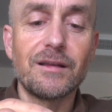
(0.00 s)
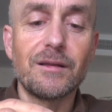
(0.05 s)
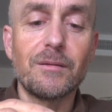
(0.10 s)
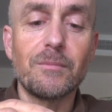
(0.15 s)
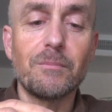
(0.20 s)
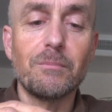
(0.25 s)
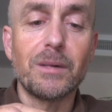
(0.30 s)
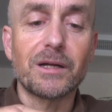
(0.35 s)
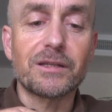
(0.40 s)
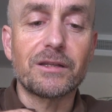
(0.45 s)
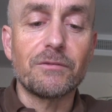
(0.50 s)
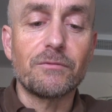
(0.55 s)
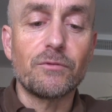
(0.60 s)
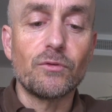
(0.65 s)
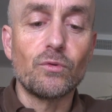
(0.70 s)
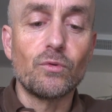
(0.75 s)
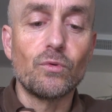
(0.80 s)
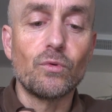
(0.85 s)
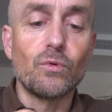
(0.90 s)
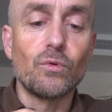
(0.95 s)
But if
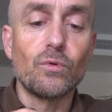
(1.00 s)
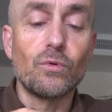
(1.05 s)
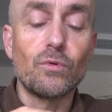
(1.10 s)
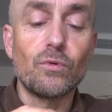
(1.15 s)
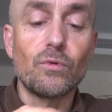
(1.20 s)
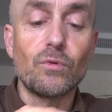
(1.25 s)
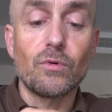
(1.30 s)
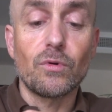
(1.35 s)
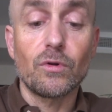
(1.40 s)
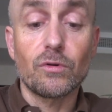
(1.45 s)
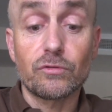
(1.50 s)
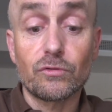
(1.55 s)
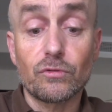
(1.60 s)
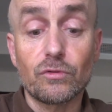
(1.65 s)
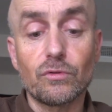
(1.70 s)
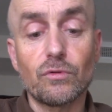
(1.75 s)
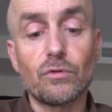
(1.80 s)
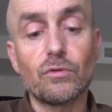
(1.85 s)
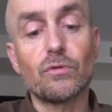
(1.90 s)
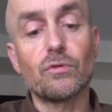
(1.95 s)
you
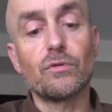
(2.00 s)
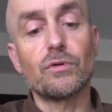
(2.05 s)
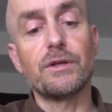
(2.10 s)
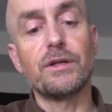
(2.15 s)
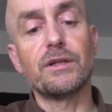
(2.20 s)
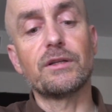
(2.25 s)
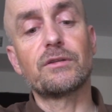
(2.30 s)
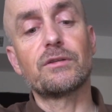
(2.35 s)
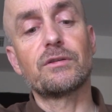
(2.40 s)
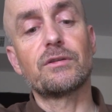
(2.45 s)
also need